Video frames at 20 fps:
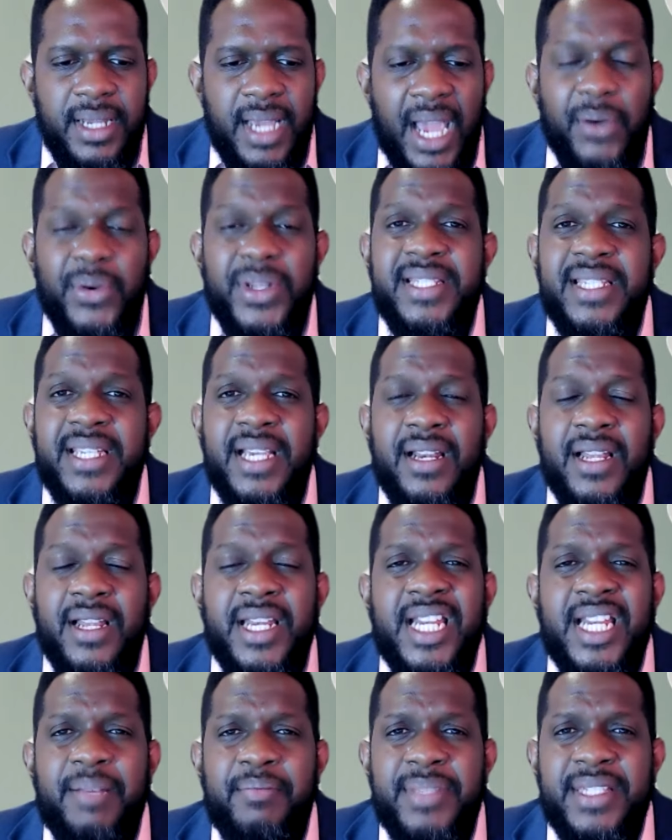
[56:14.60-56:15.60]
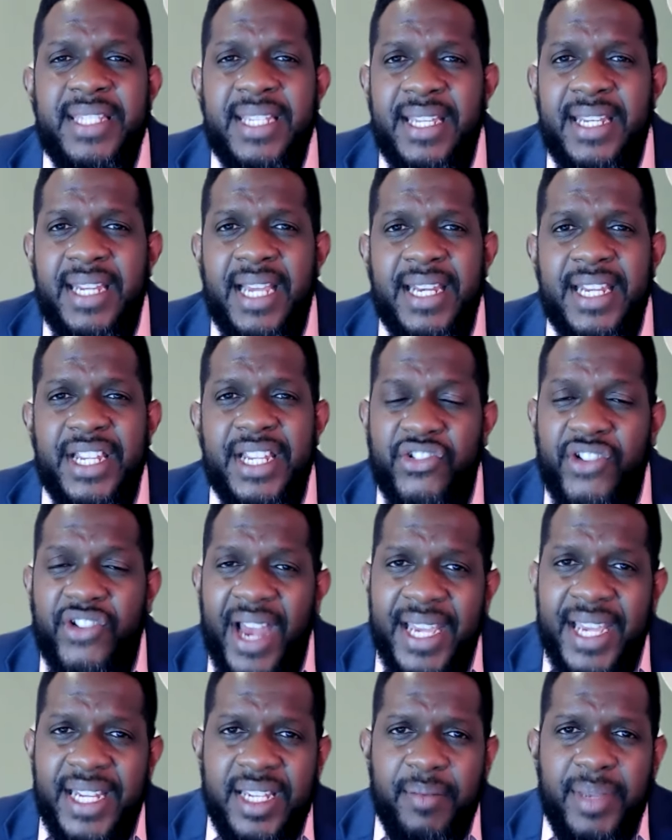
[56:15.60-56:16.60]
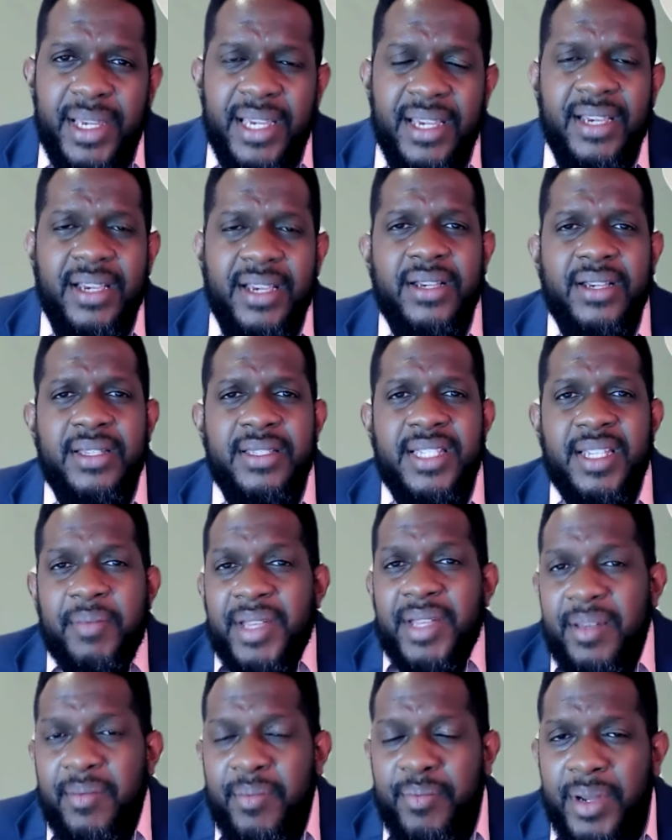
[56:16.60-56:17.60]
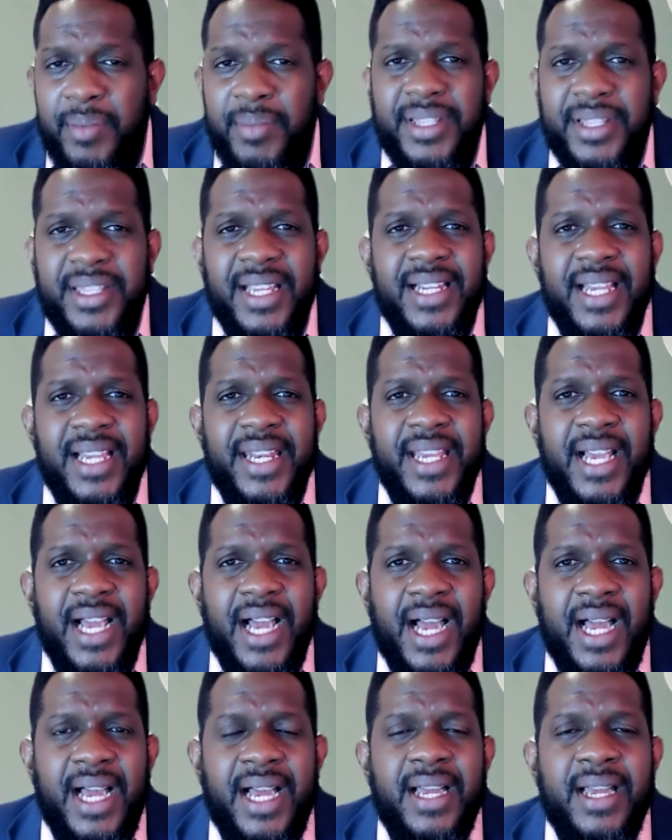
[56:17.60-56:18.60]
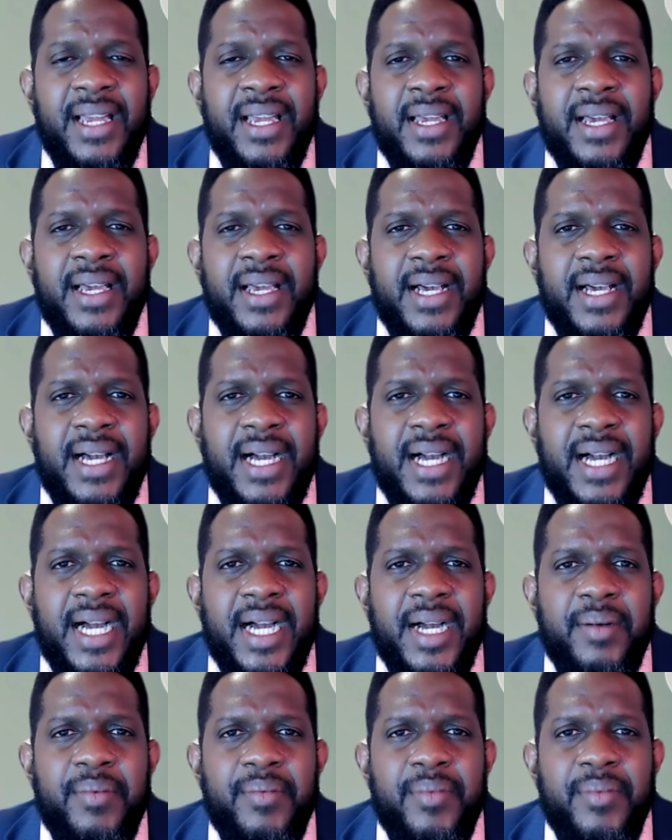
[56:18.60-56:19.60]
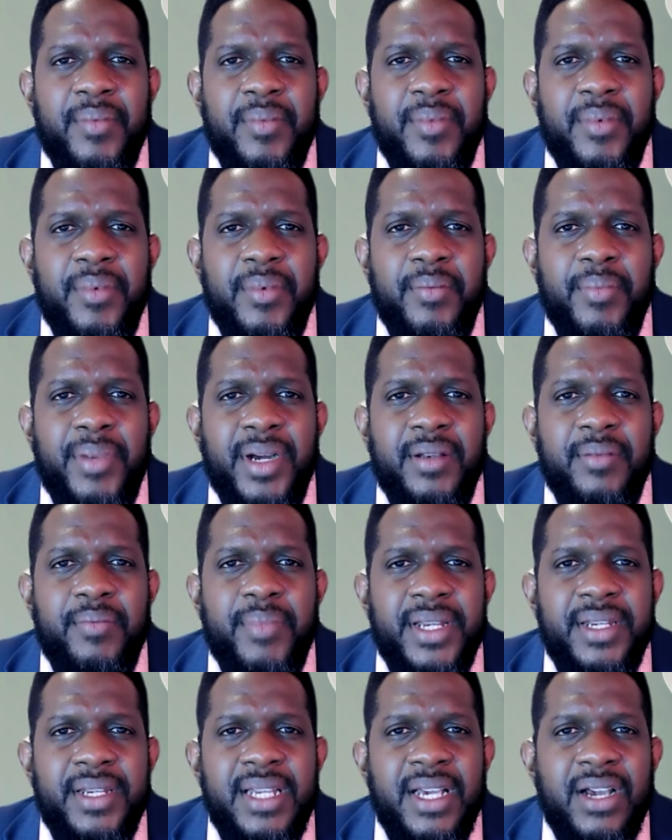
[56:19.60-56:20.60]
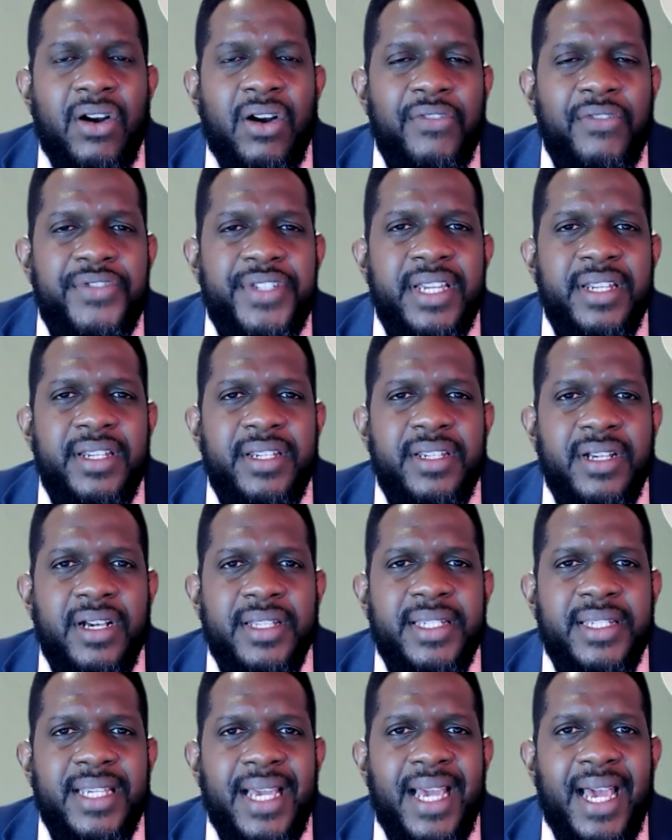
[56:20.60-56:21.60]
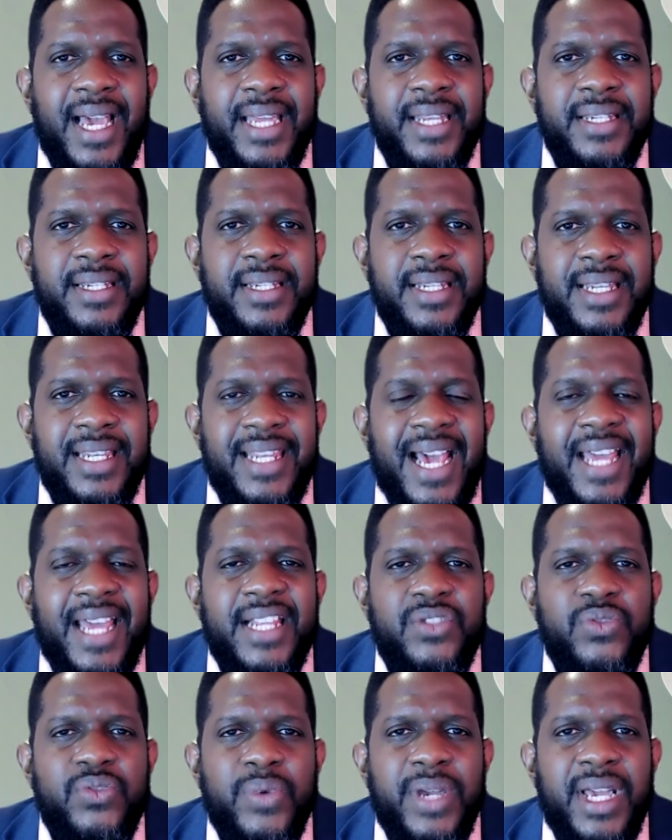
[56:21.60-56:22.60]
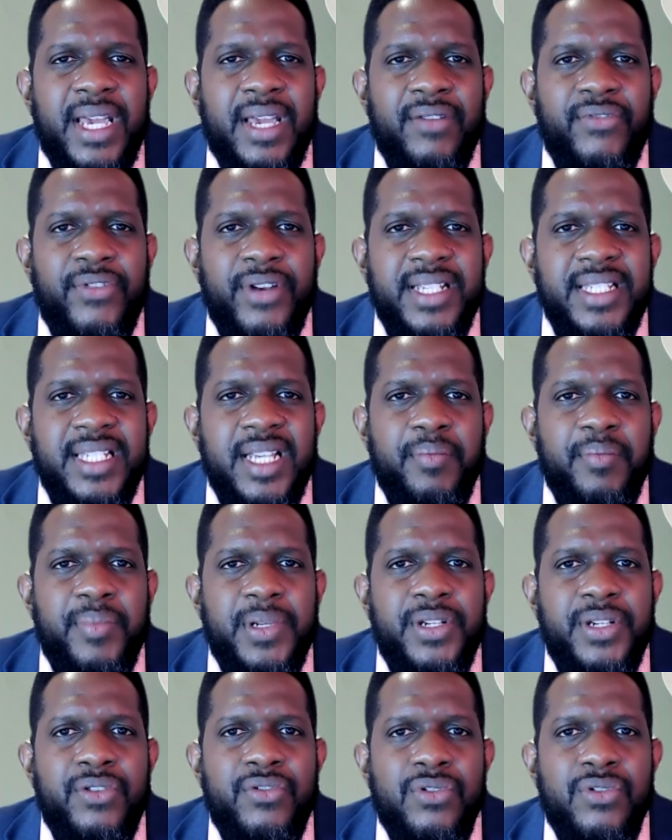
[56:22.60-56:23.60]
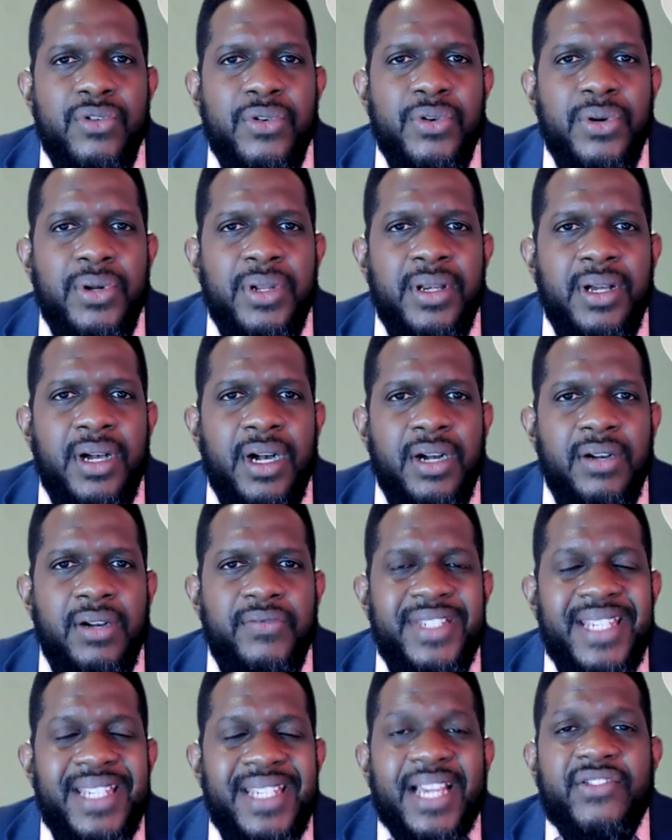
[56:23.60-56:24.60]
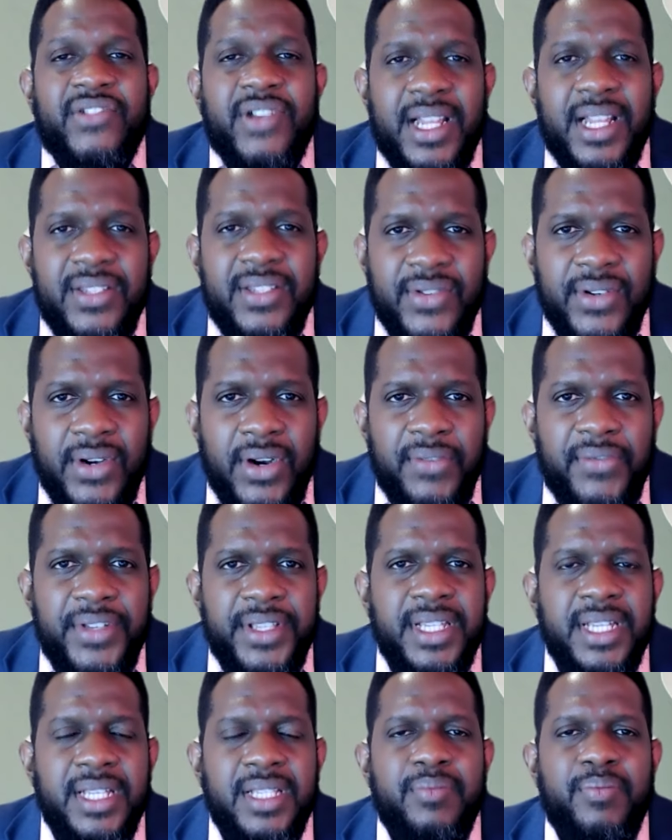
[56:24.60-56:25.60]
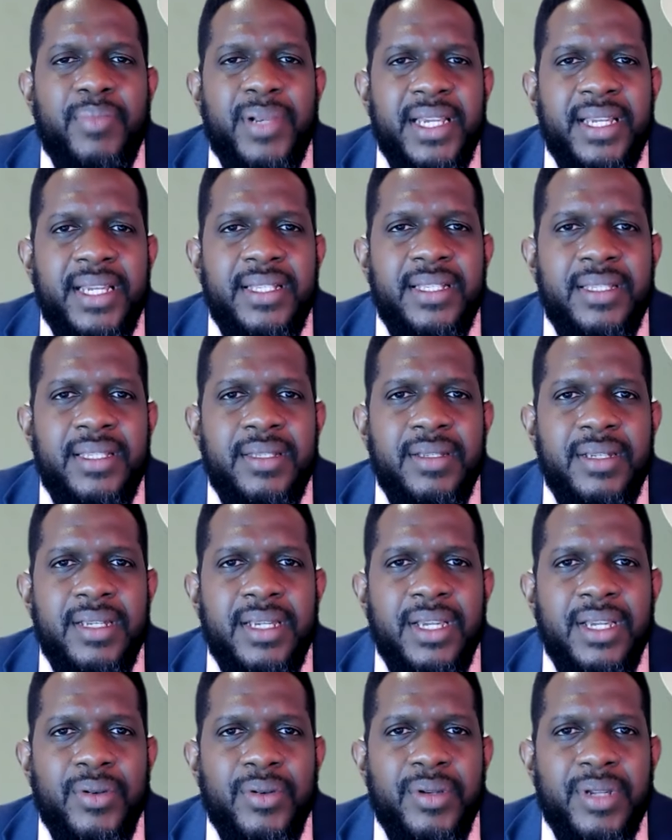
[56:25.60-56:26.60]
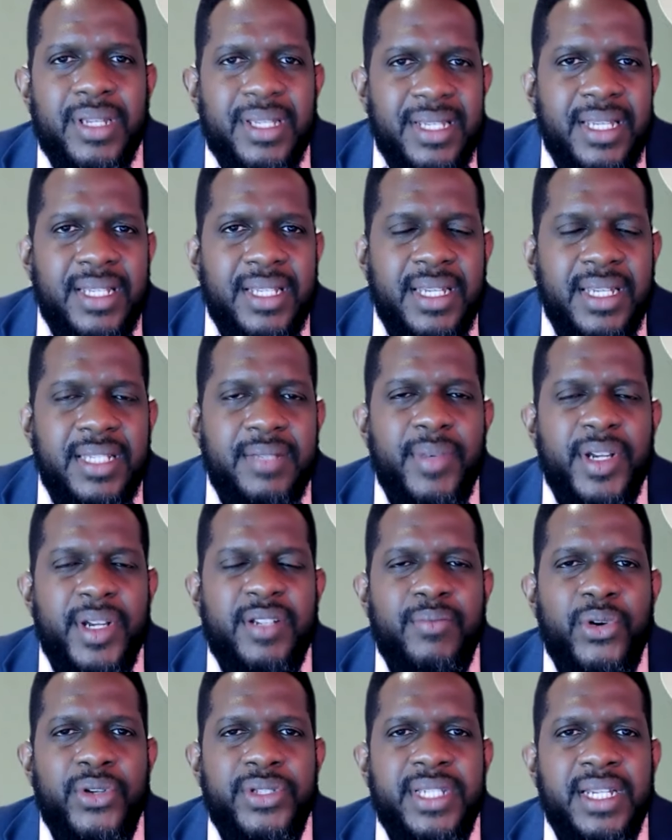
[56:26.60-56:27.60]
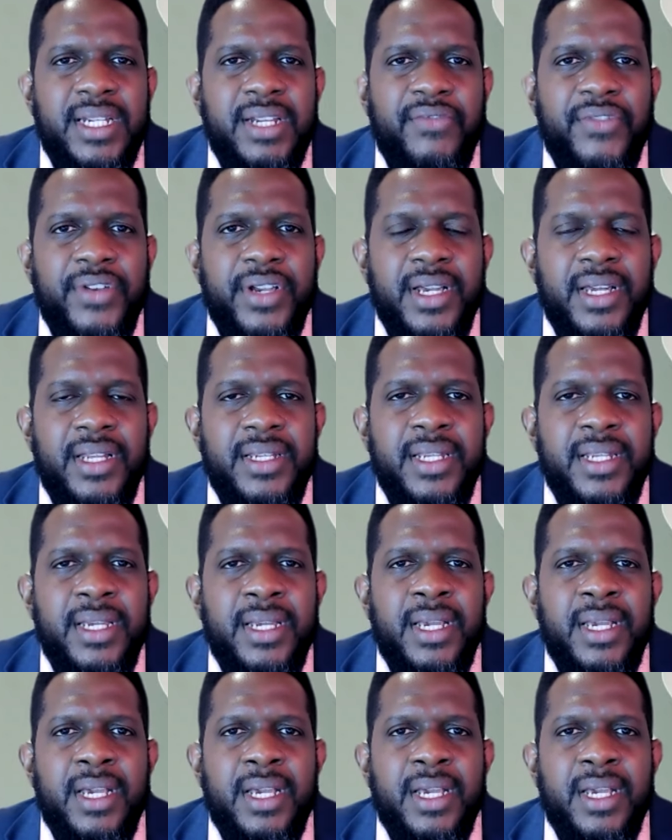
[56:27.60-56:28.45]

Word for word: I would say a lot of them say that they try to be. Some of them probably think that they are, um, but, but they're often not. And that is where, for example, the role of tech transfer offices plays yep. is, is much more significant.